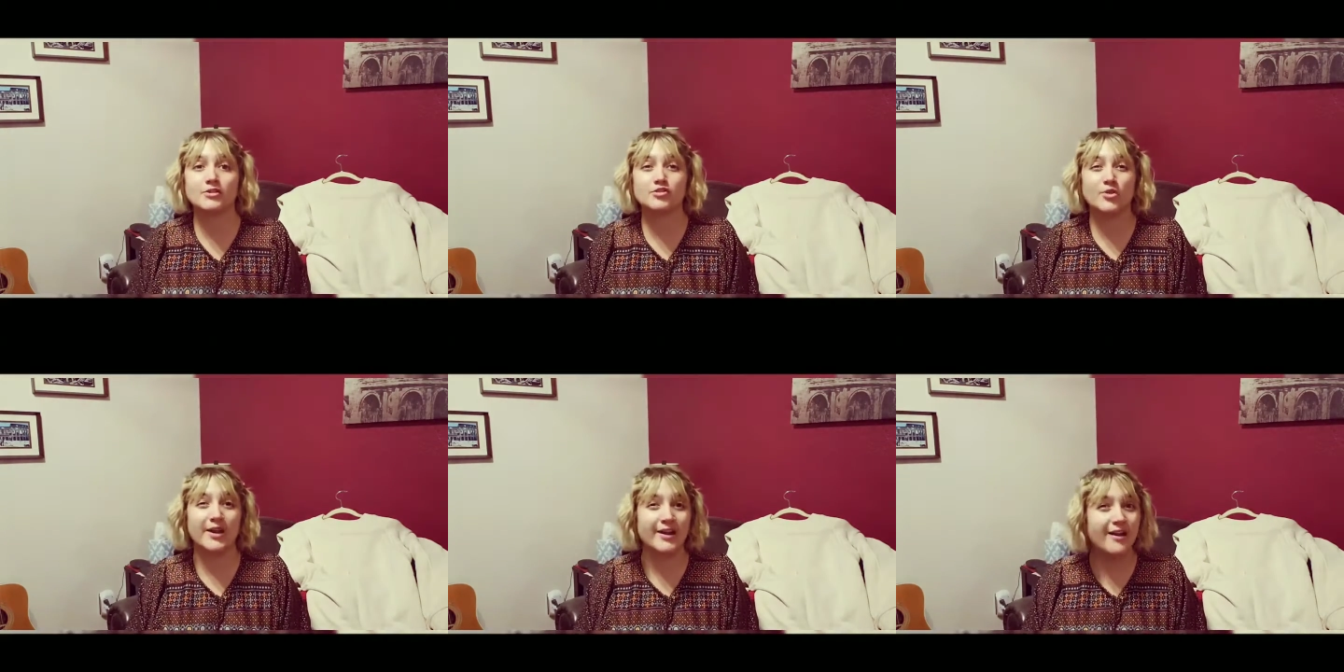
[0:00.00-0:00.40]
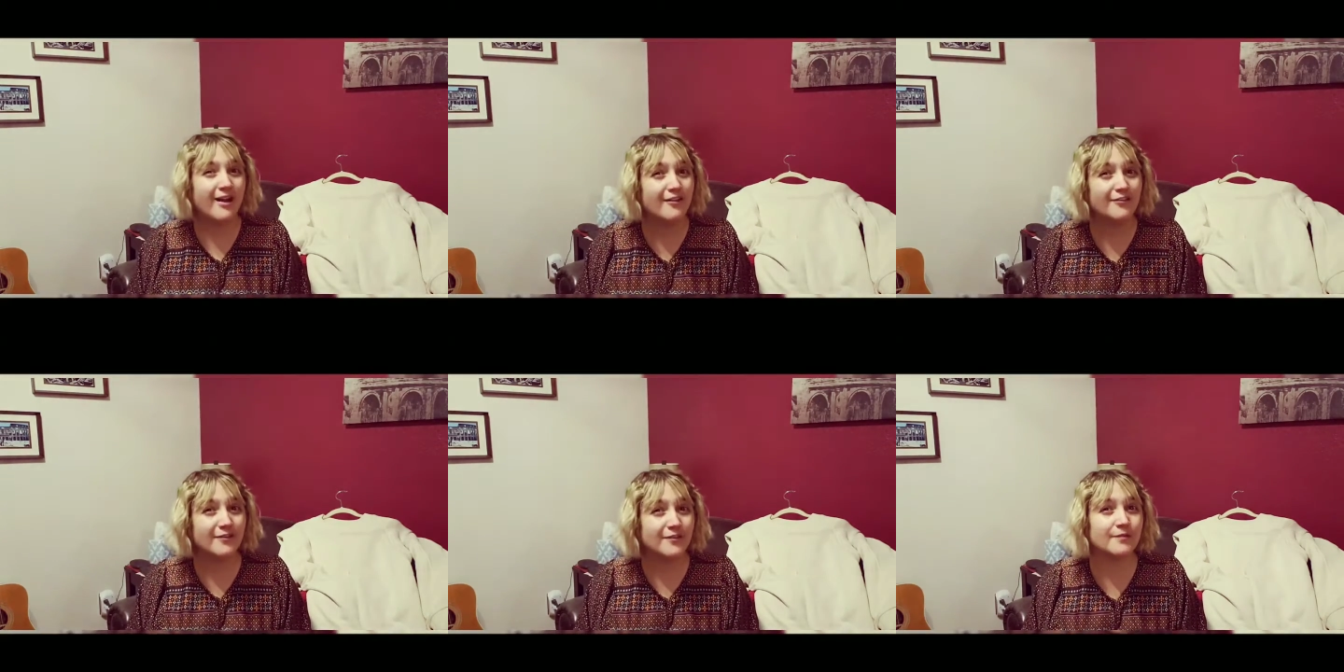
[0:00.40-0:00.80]

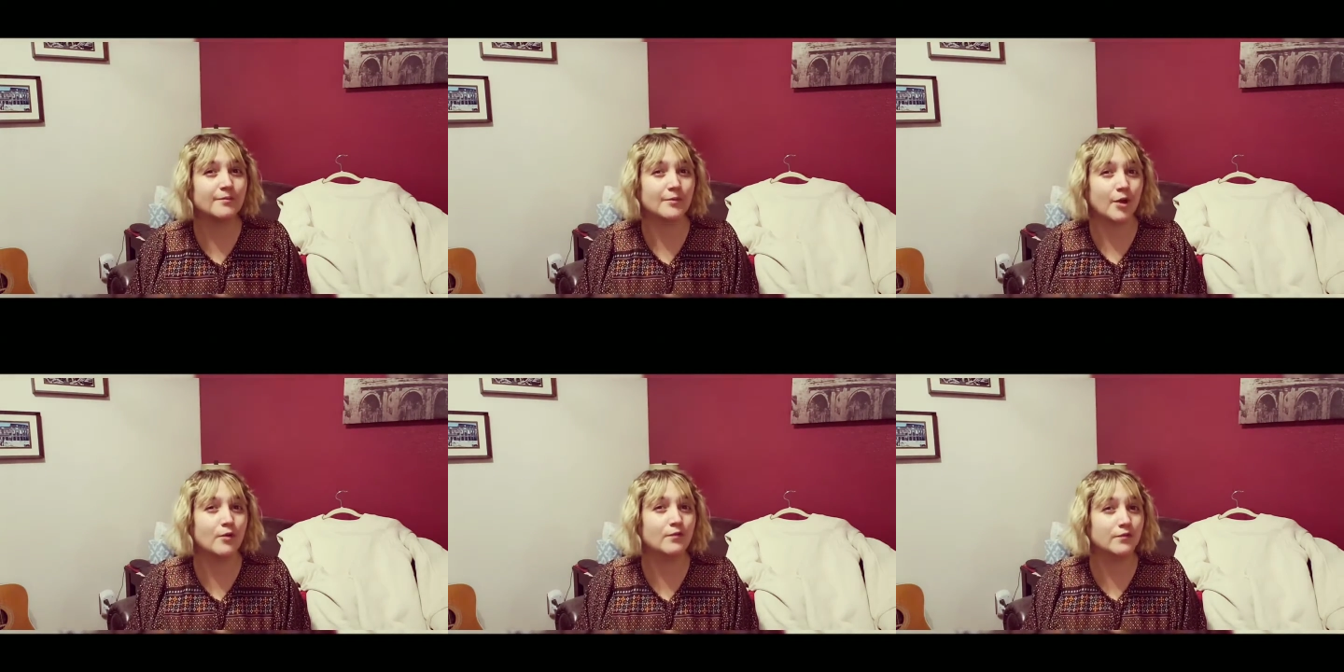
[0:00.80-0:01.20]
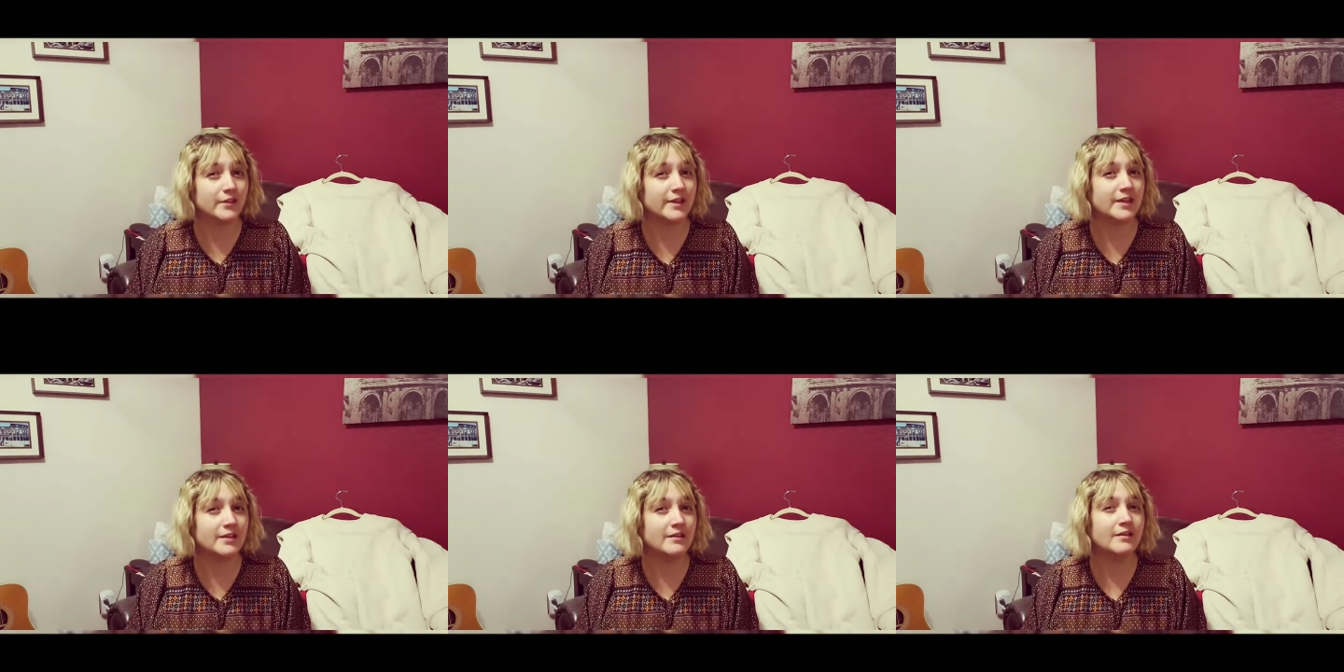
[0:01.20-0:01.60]
trade-off,
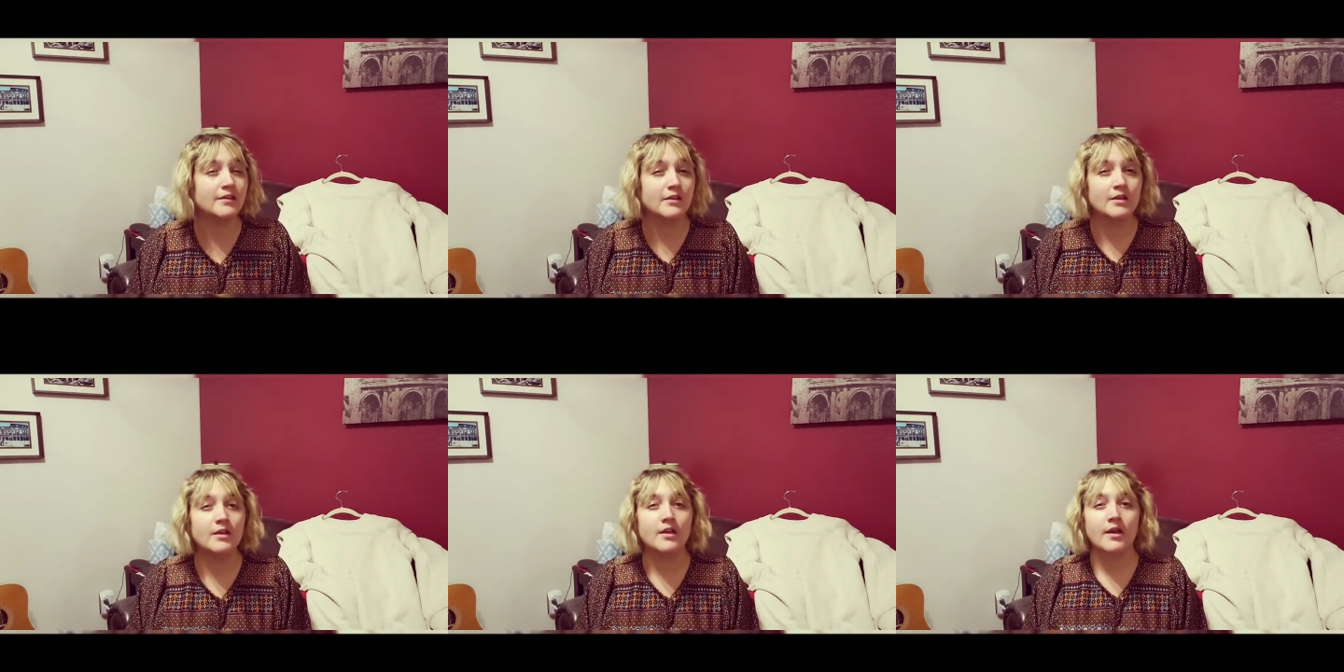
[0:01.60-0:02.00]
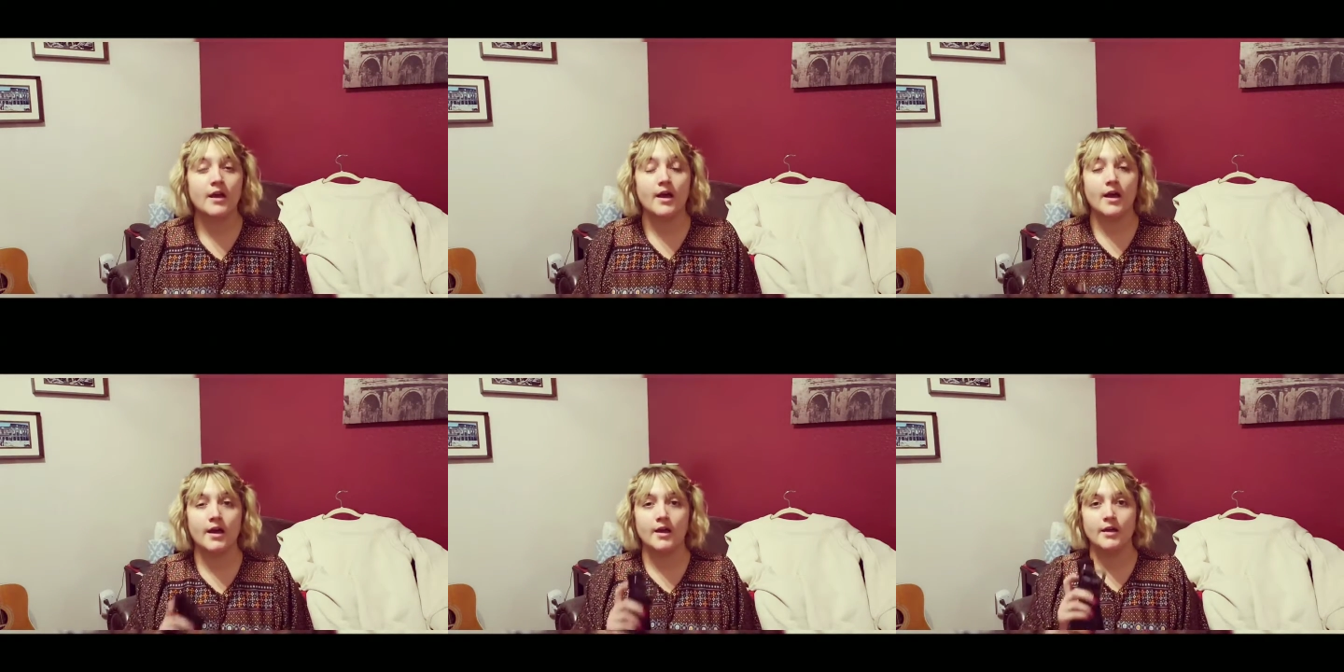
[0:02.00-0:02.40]
hopefully.
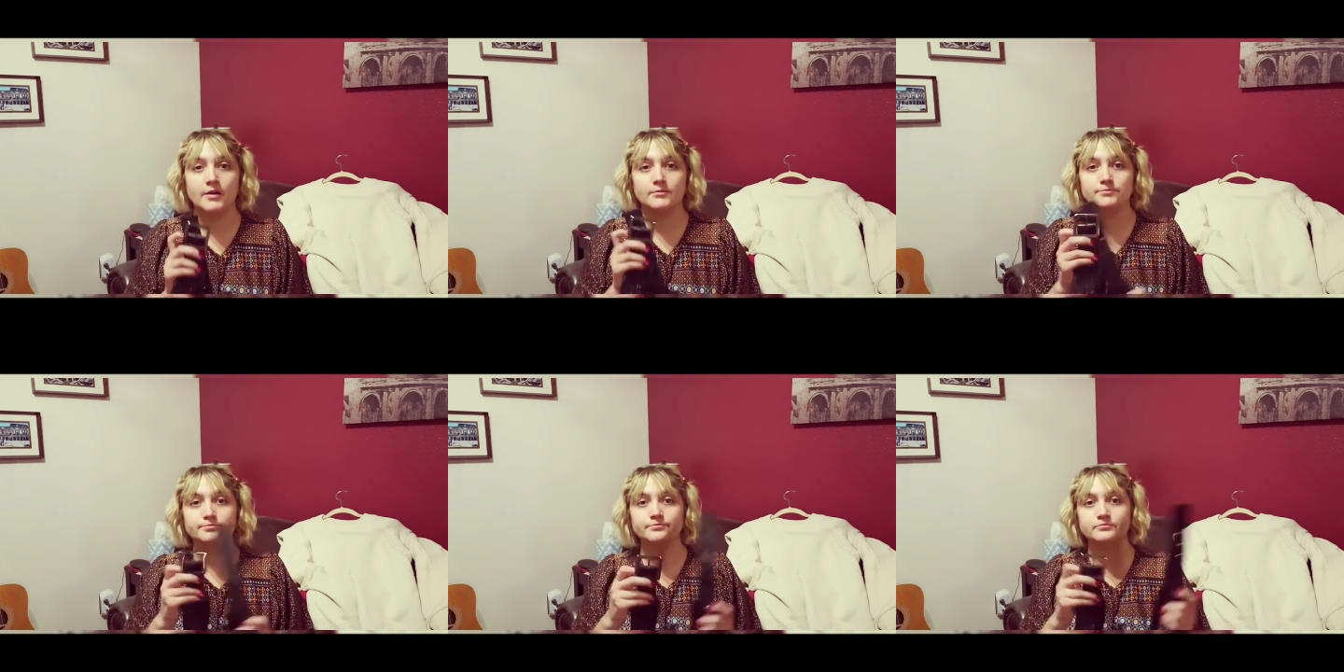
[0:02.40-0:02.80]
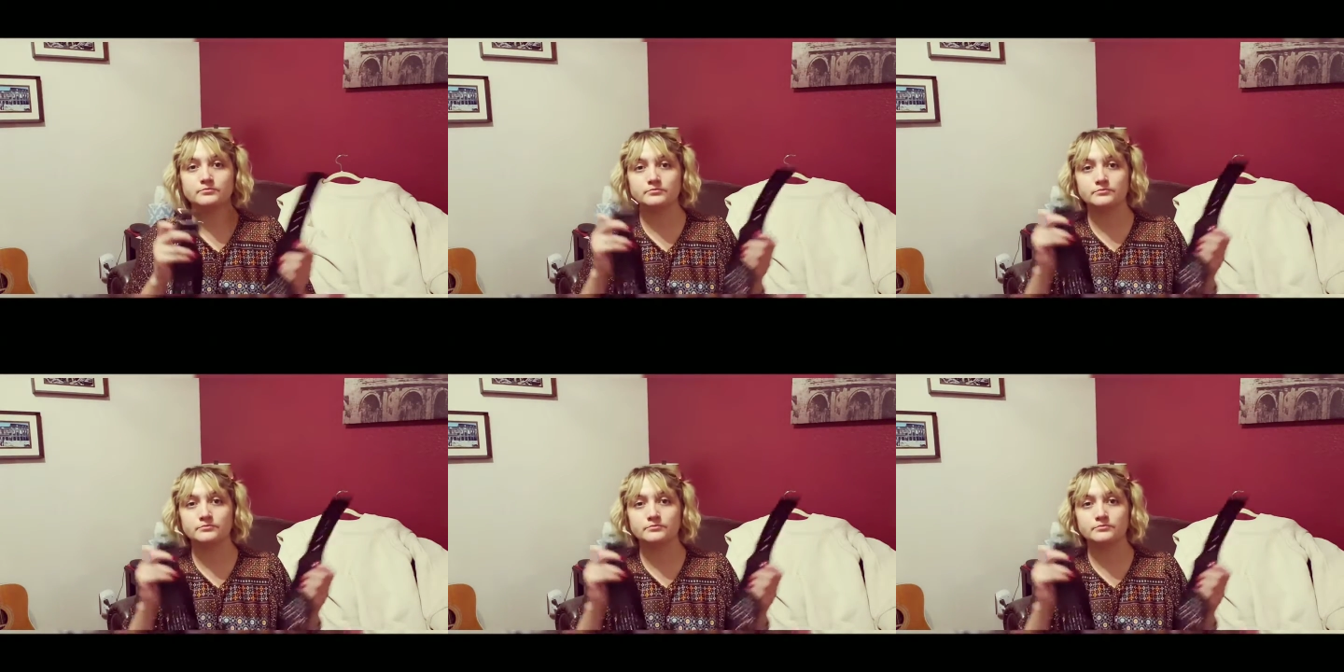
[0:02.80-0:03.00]
And,